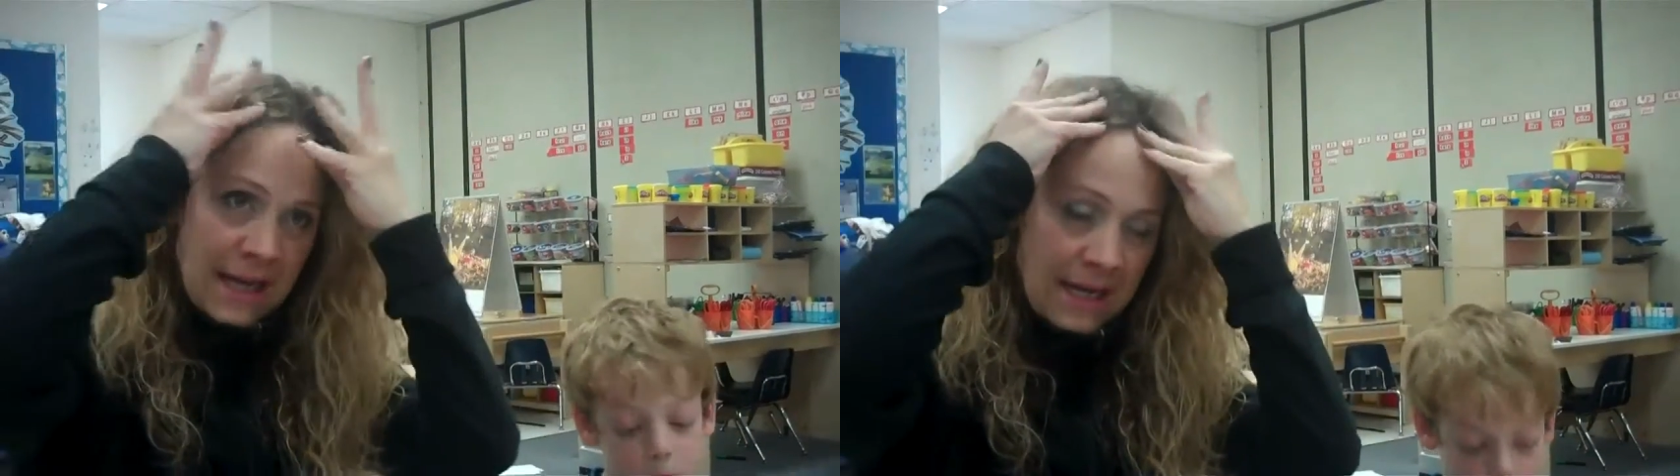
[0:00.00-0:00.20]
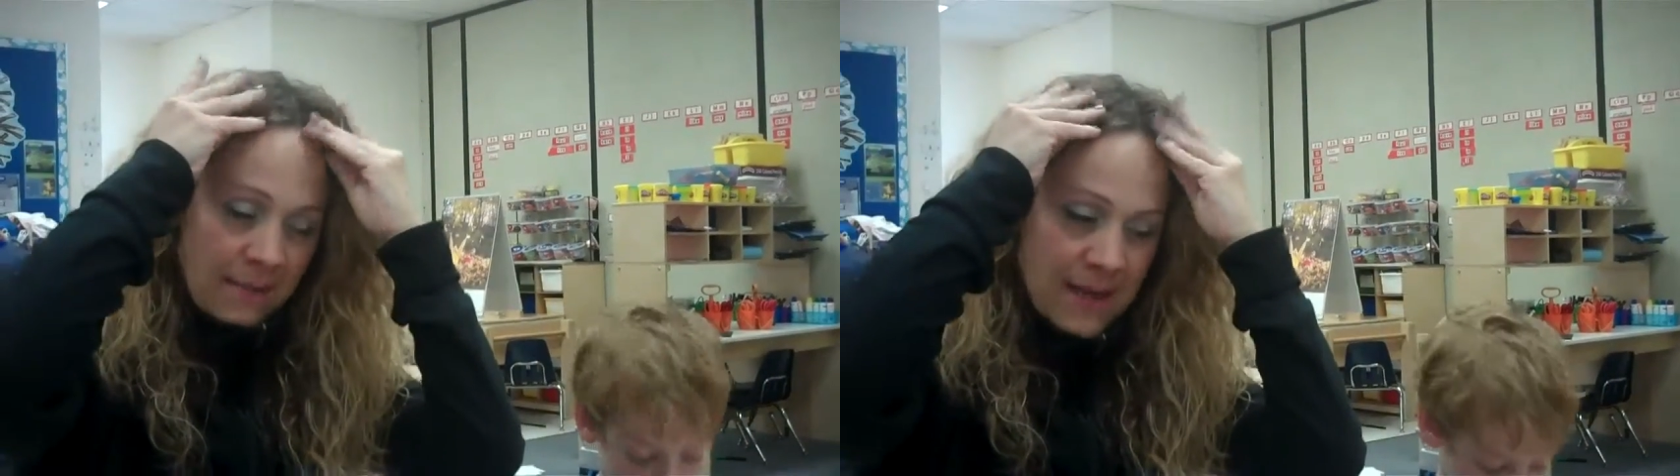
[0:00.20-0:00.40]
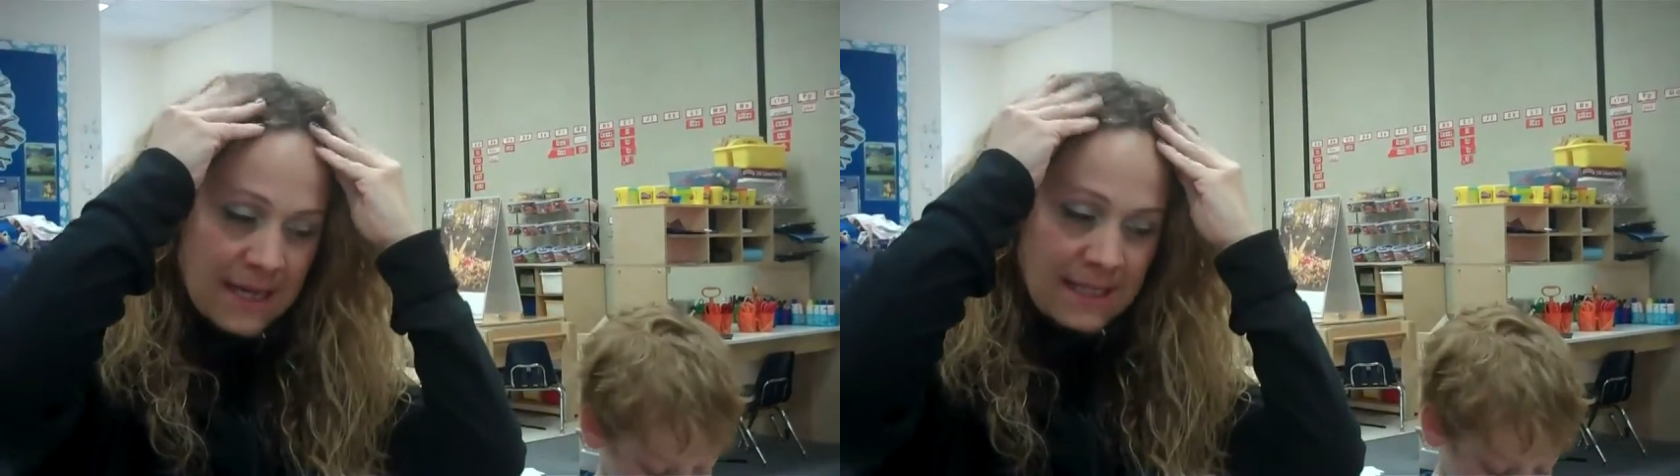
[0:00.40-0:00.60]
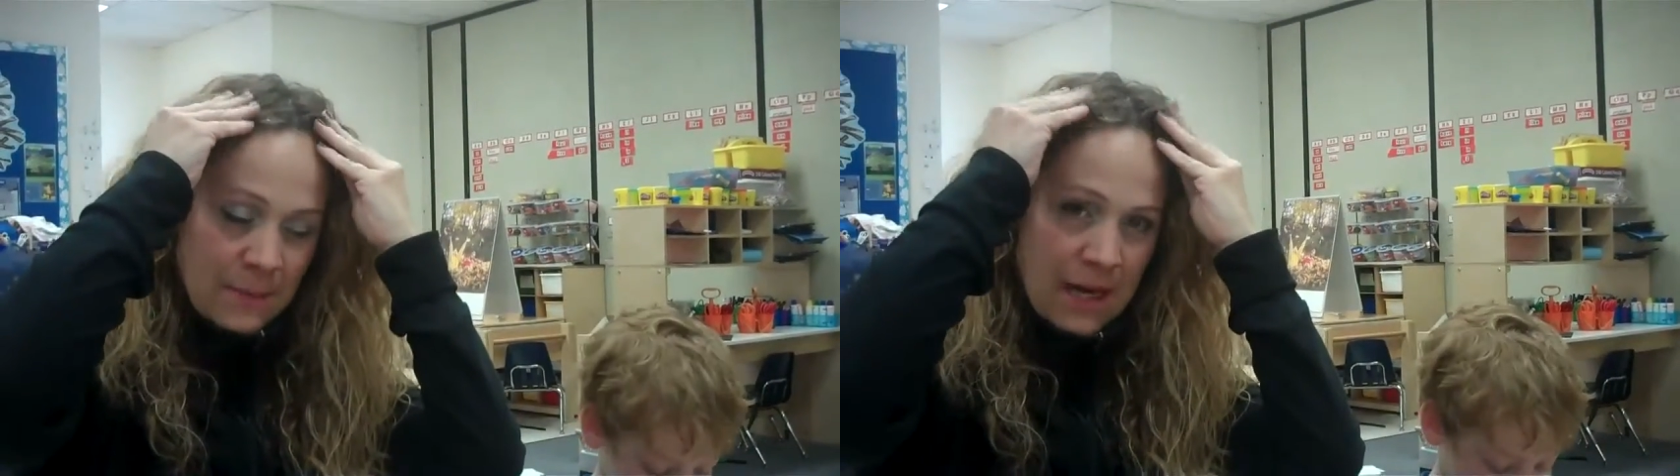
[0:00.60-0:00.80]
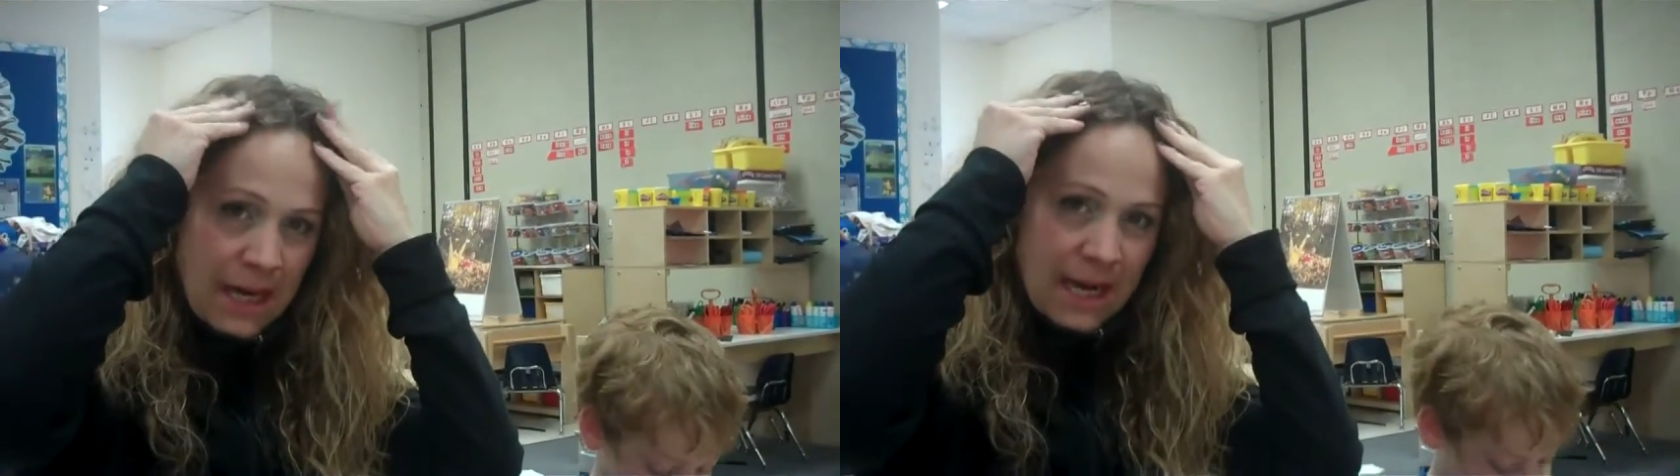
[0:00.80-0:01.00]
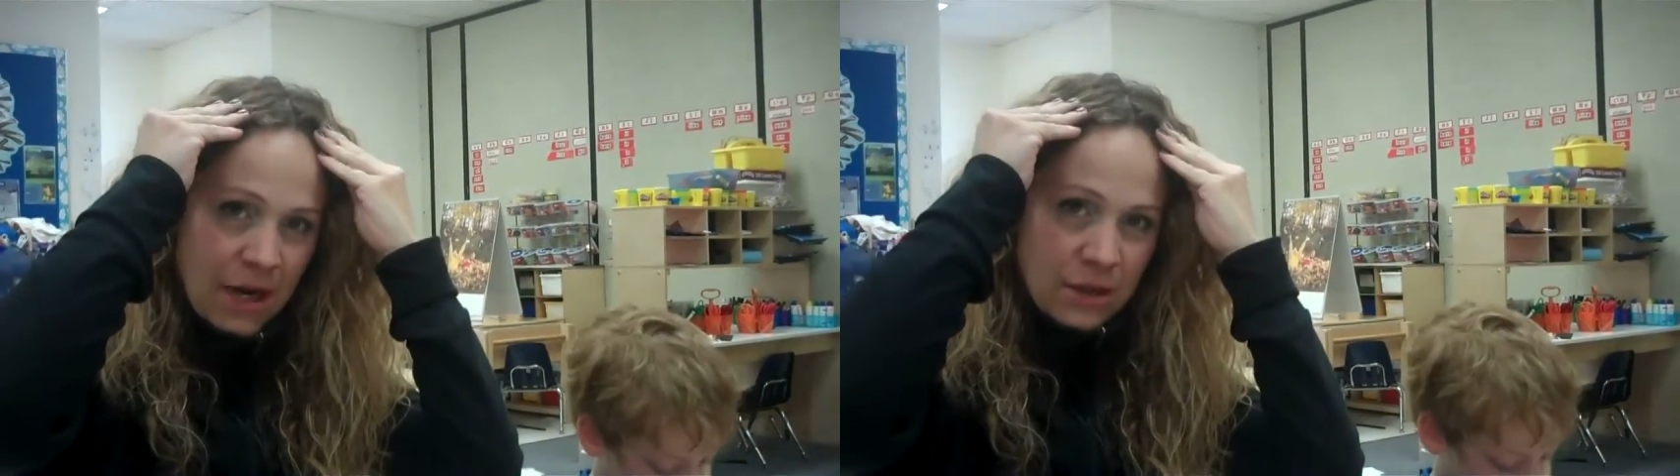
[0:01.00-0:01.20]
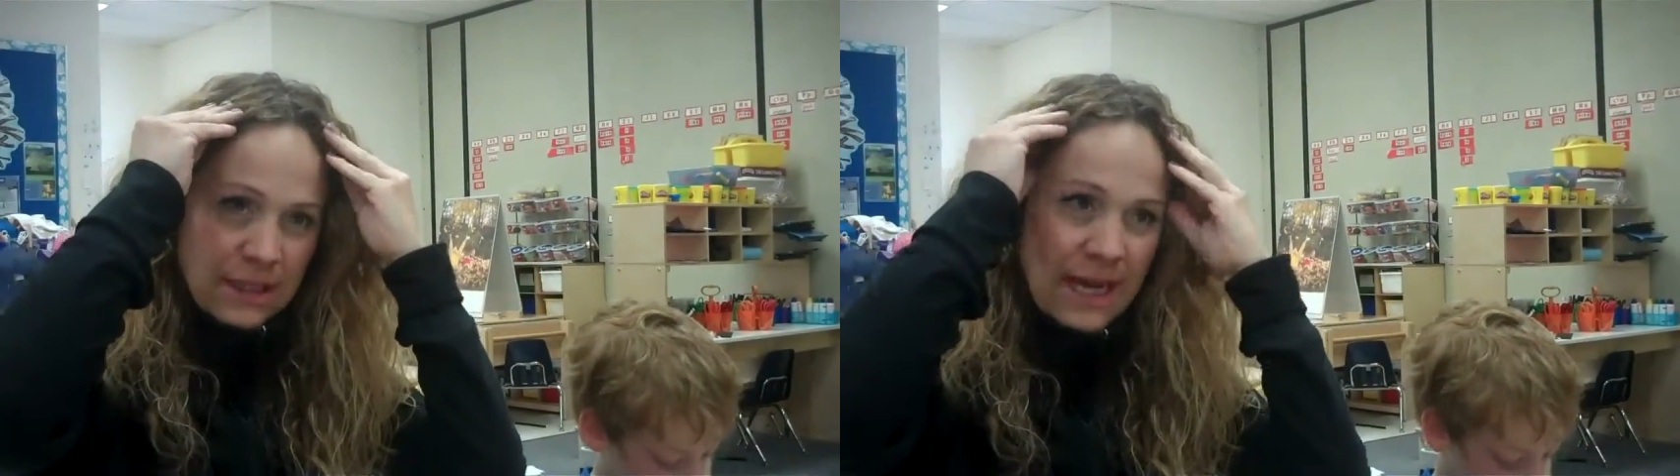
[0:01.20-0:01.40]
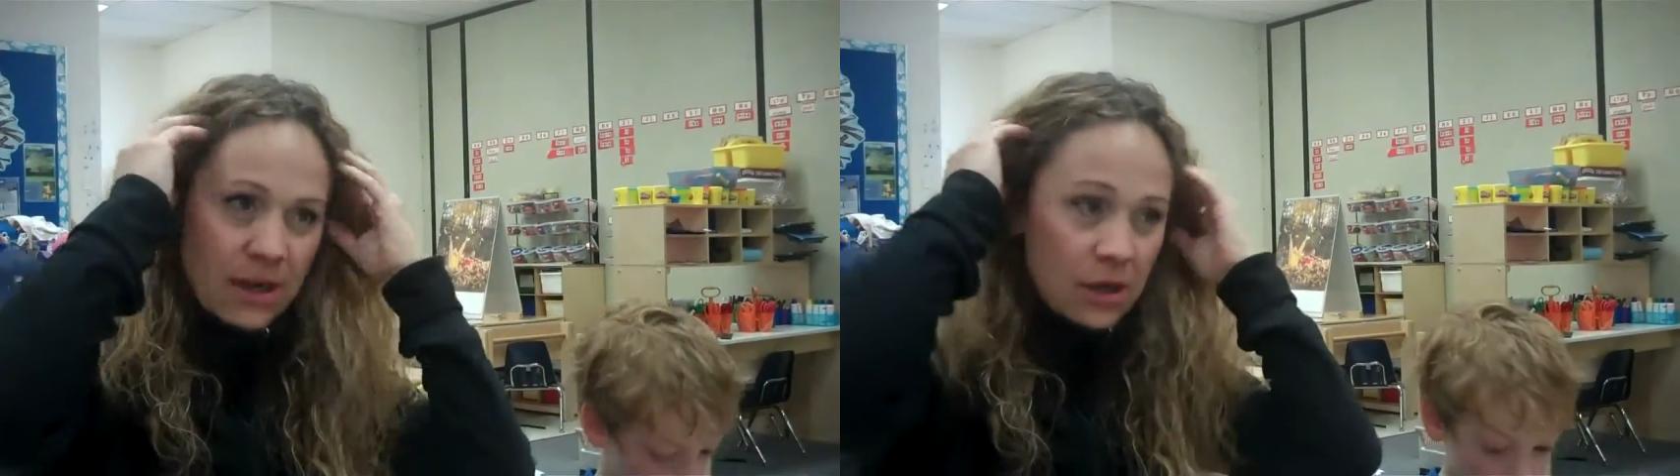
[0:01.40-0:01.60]
and it makes my hair
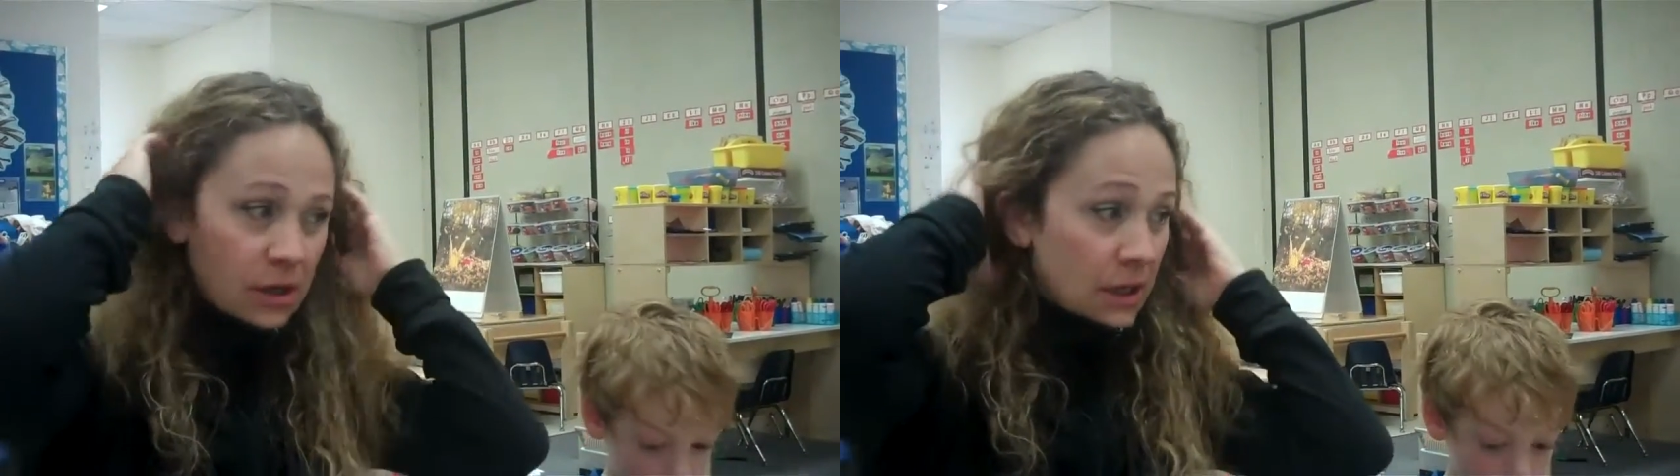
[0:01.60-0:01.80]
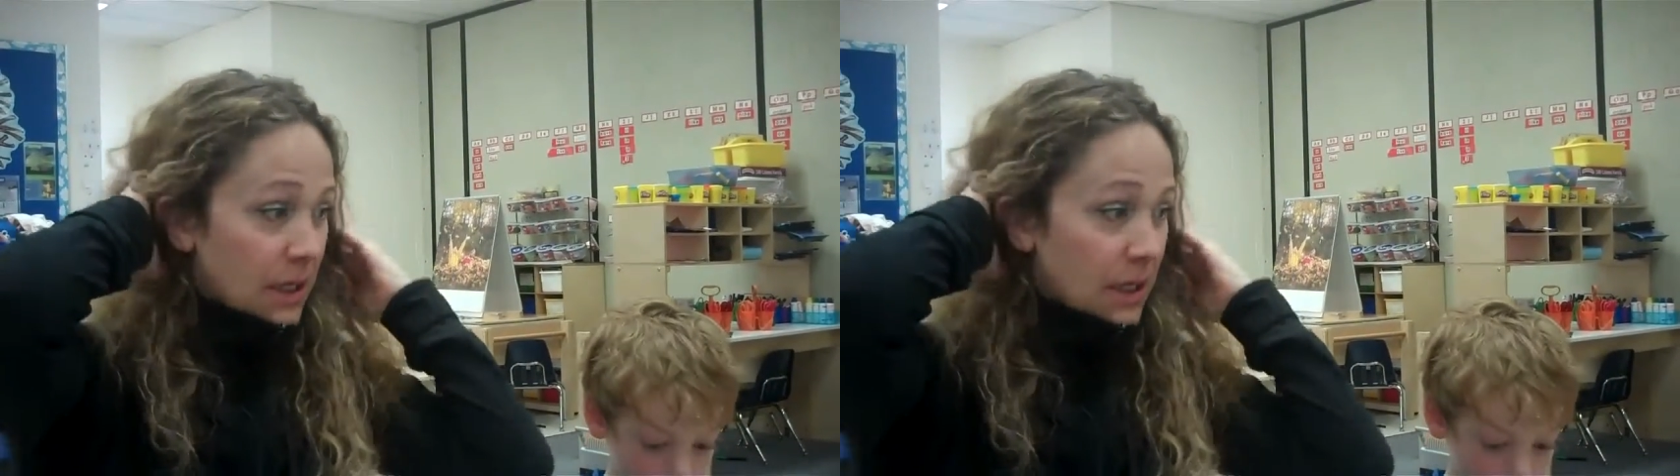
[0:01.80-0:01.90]
lighter.